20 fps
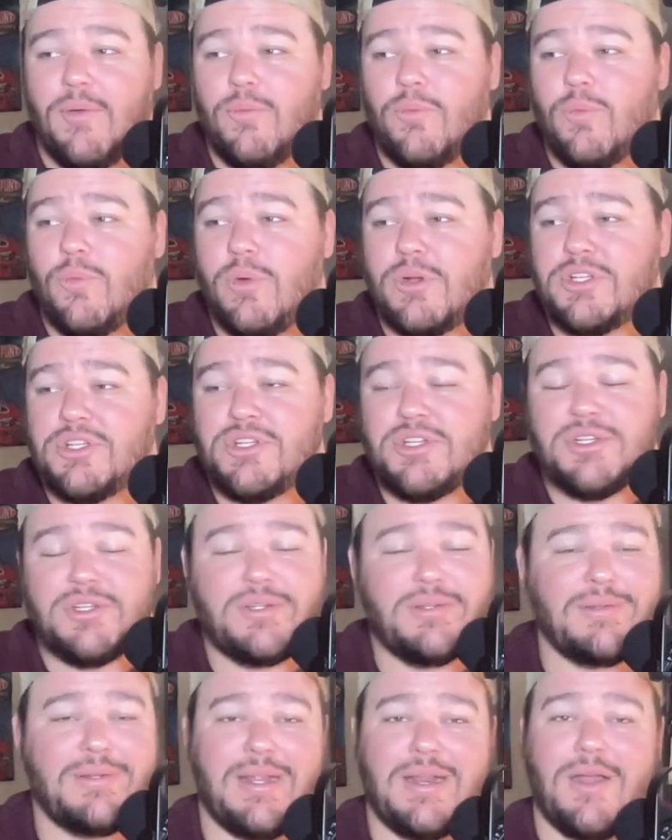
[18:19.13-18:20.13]
which,
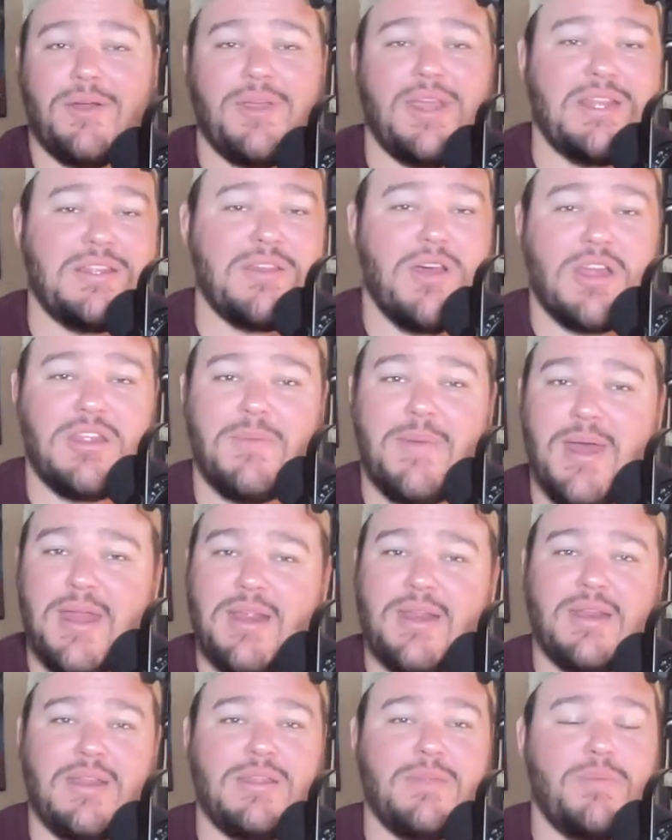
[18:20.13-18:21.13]
he talked about
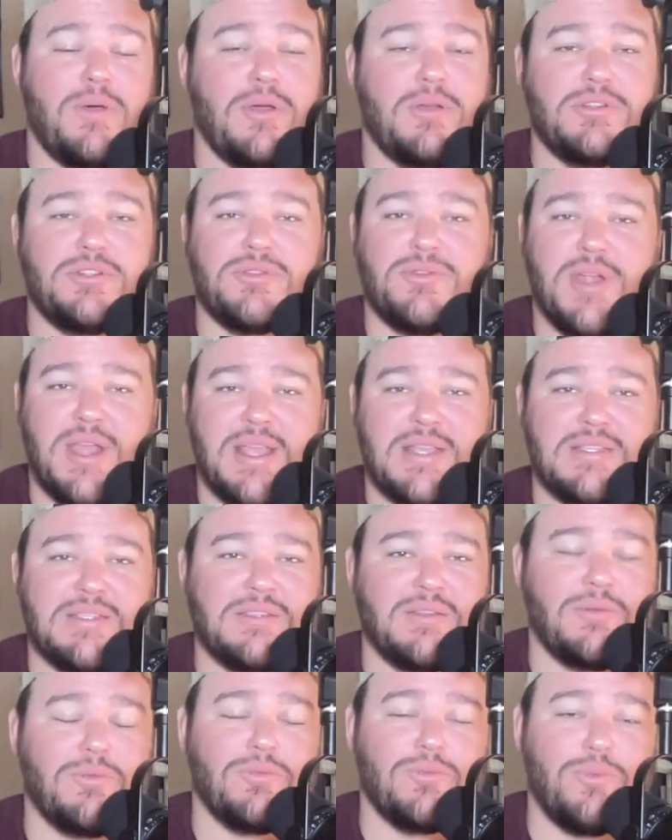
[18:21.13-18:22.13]
it in the post-race.
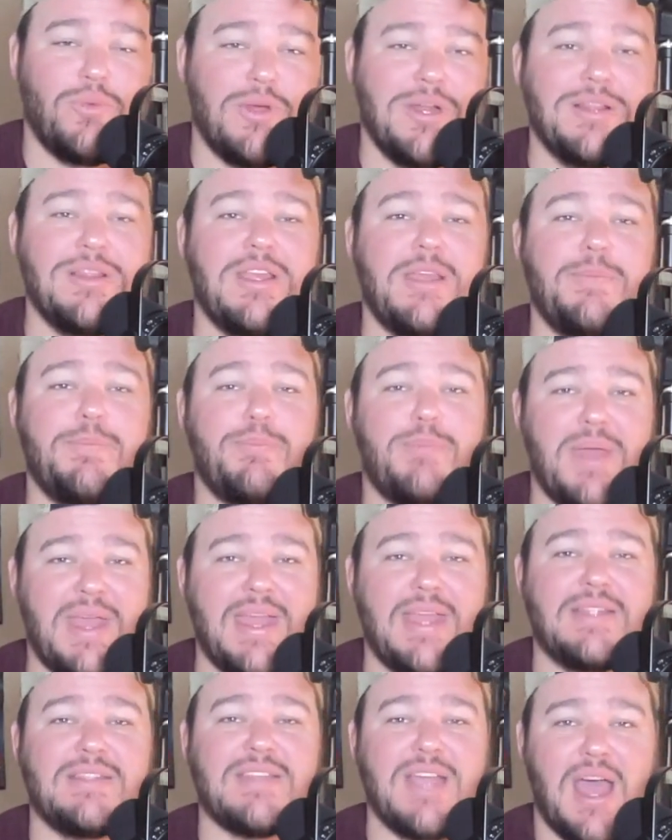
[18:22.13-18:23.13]
Really
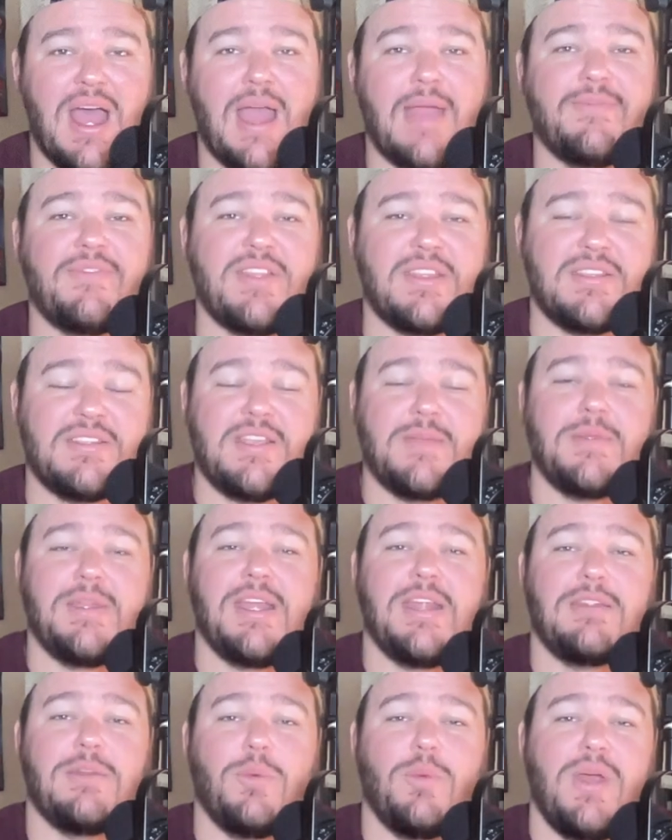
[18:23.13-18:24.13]
big time for this team to
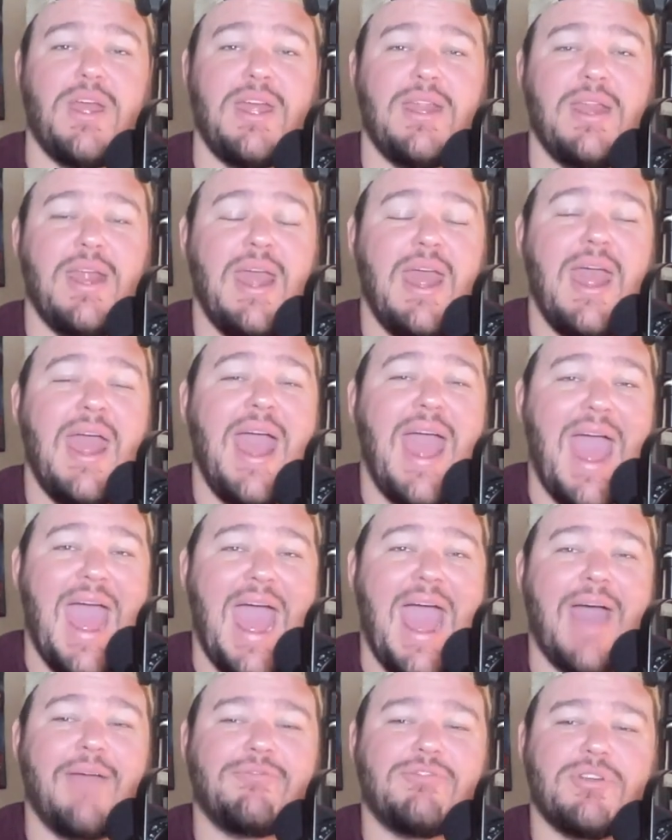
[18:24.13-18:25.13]
get the win
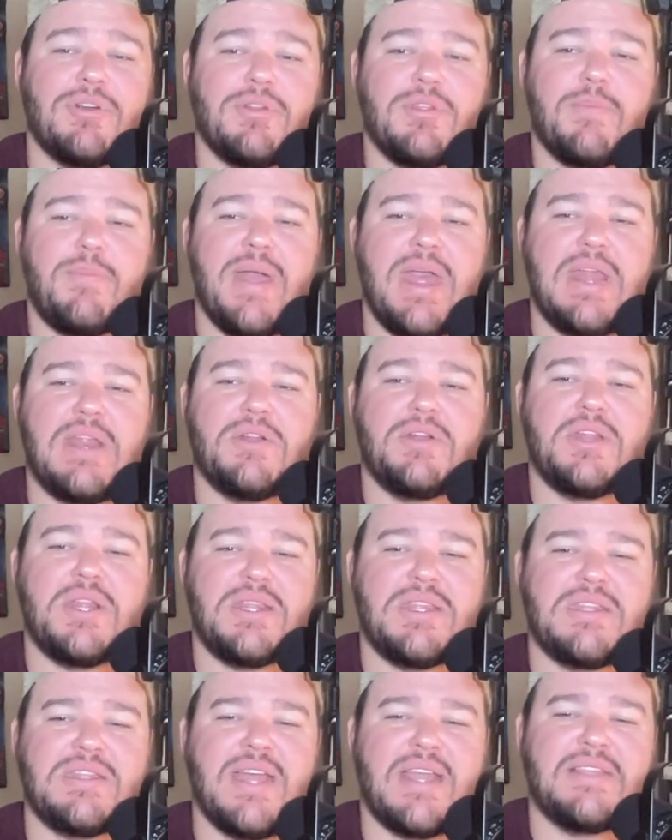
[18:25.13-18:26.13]
after the penalty
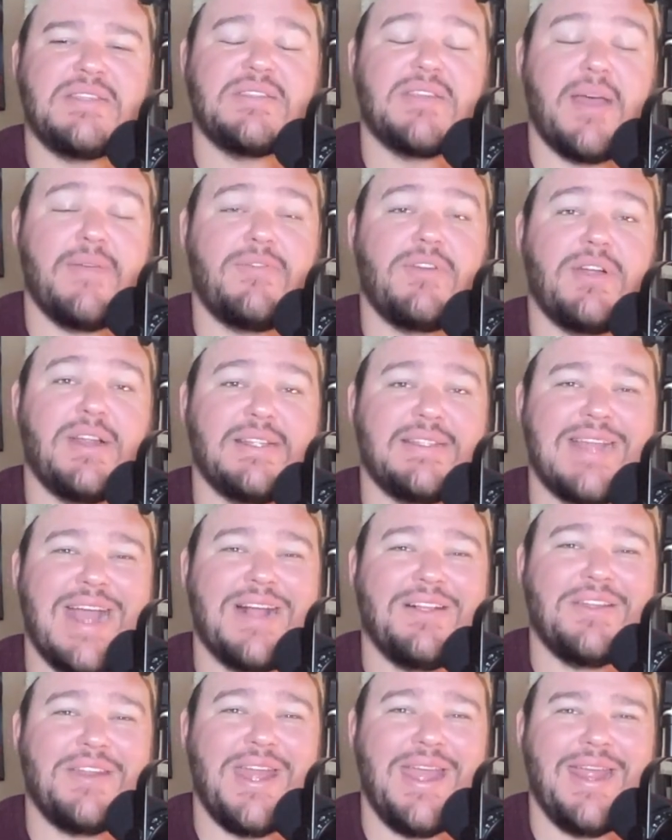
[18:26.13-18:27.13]
that they suffered at
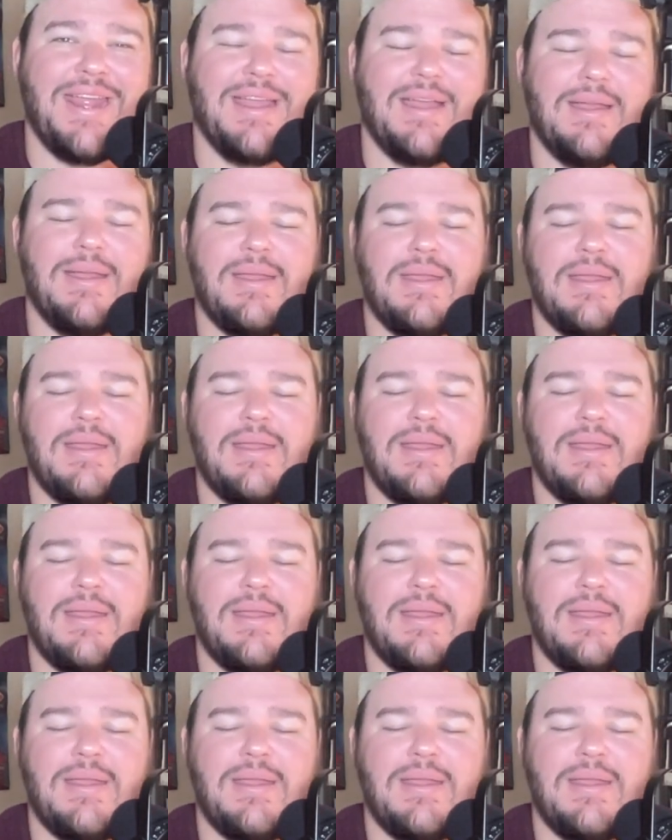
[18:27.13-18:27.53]
Talladega.